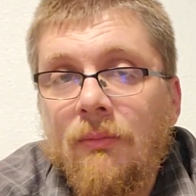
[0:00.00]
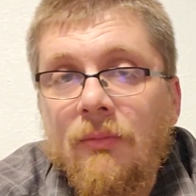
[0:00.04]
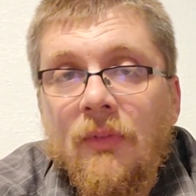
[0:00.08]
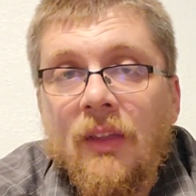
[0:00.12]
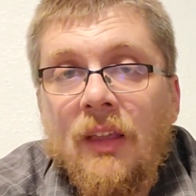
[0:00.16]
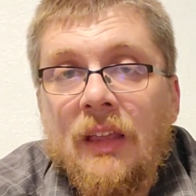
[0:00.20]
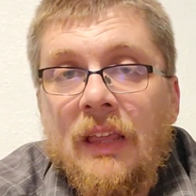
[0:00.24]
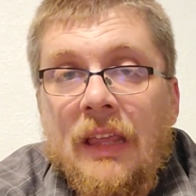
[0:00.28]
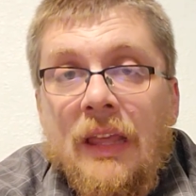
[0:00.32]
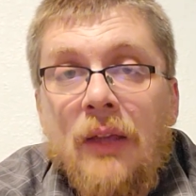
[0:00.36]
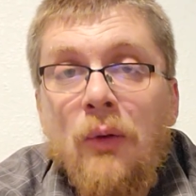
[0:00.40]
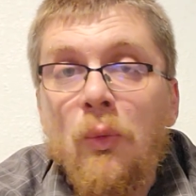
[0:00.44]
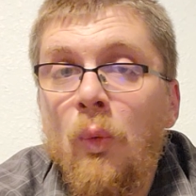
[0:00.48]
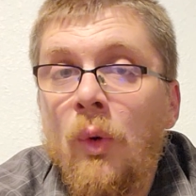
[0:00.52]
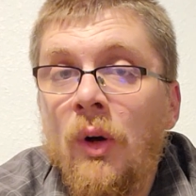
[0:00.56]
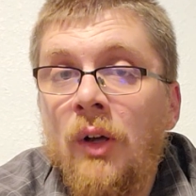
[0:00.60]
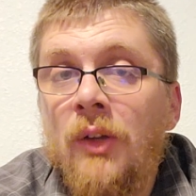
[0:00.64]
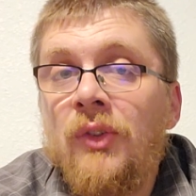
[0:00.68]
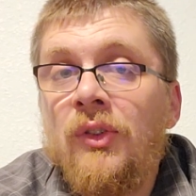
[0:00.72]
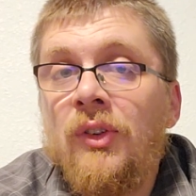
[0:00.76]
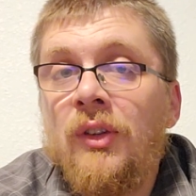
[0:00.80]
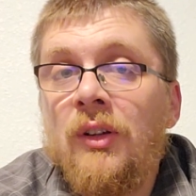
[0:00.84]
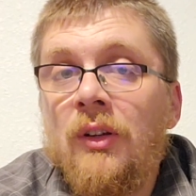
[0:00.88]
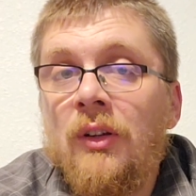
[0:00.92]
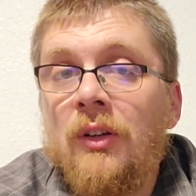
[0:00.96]
He
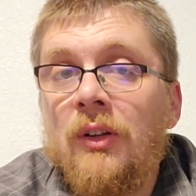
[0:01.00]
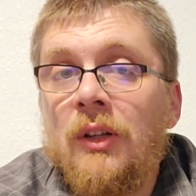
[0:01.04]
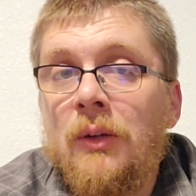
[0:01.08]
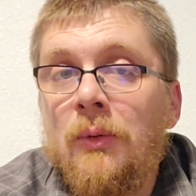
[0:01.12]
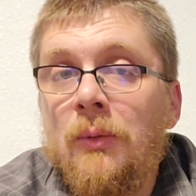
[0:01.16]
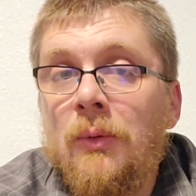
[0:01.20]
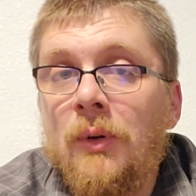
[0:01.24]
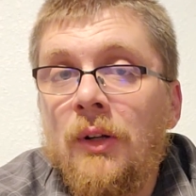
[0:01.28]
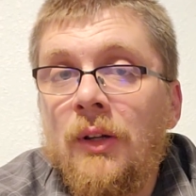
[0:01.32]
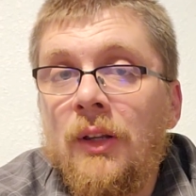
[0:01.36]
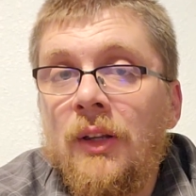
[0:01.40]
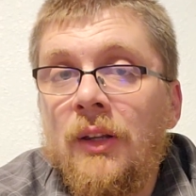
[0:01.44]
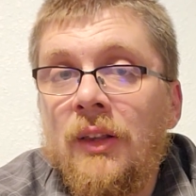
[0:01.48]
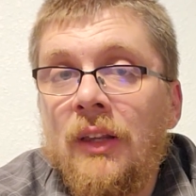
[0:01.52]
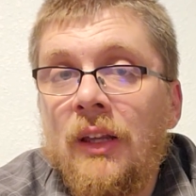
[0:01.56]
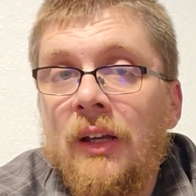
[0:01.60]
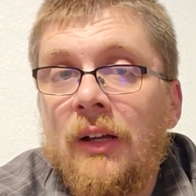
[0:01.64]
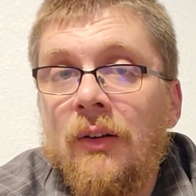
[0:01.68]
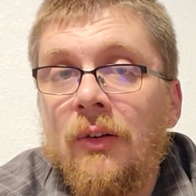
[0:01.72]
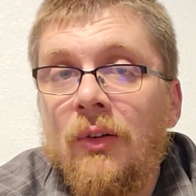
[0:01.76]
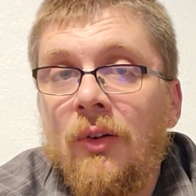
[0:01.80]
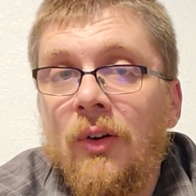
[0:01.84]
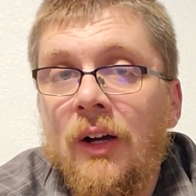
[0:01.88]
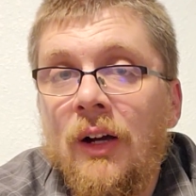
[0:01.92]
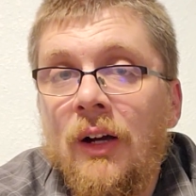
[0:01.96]
was the only one in that
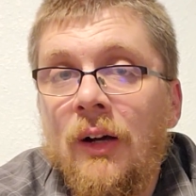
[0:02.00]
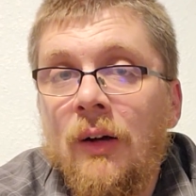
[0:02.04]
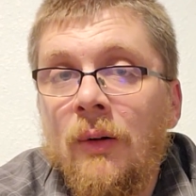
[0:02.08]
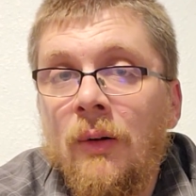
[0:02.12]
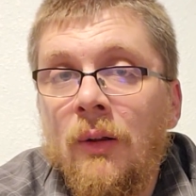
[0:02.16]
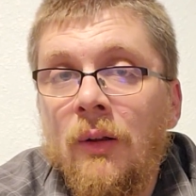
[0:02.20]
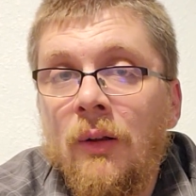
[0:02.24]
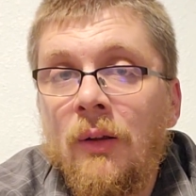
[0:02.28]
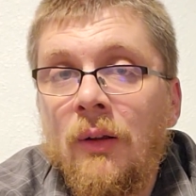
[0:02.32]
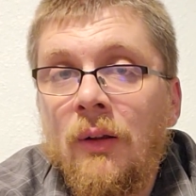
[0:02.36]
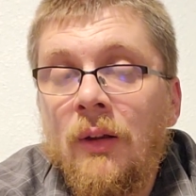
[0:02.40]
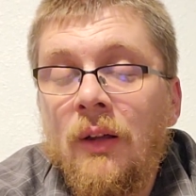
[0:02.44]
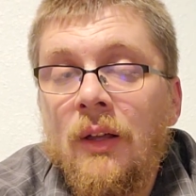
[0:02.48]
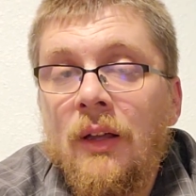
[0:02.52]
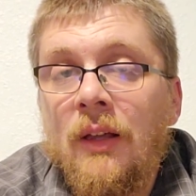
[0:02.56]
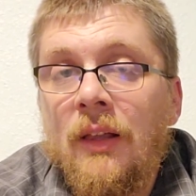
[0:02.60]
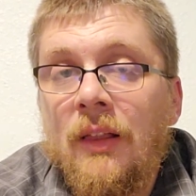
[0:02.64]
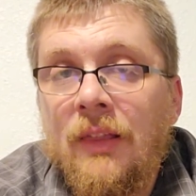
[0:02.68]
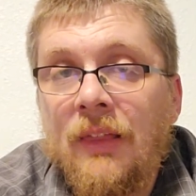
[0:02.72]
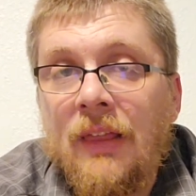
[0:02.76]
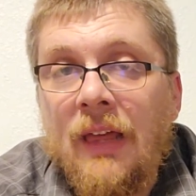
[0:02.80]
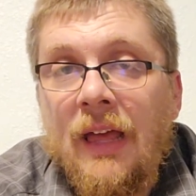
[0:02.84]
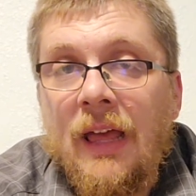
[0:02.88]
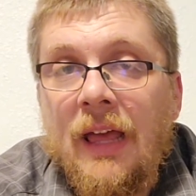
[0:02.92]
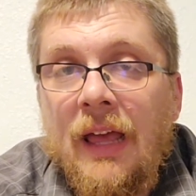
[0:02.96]
crowd
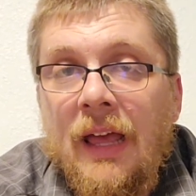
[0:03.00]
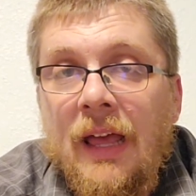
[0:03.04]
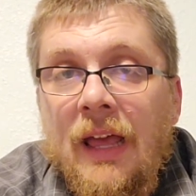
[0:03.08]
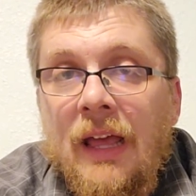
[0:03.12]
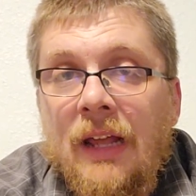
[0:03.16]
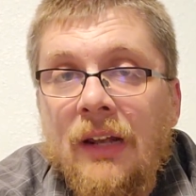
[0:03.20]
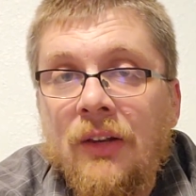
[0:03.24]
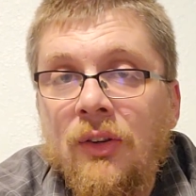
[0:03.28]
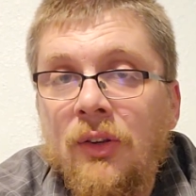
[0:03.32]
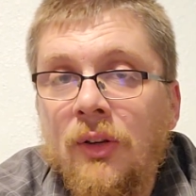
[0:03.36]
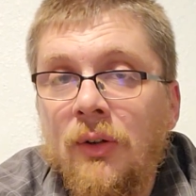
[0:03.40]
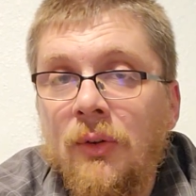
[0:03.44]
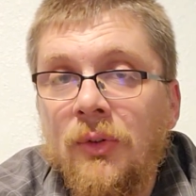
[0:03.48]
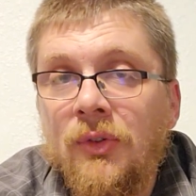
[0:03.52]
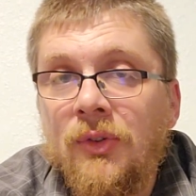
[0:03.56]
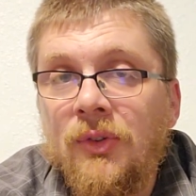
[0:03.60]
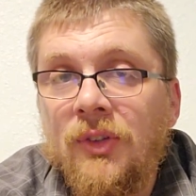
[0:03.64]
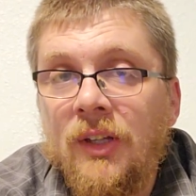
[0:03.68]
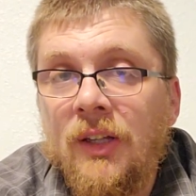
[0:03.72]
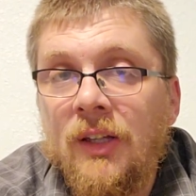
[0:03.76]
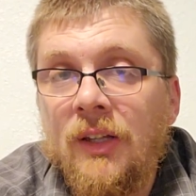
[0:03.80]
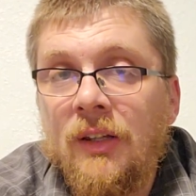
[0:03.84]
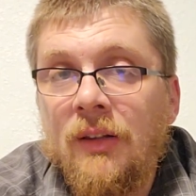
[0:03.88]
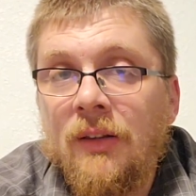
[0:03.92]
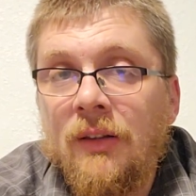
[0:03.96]
that had no
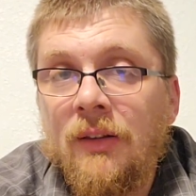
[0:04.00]
sin.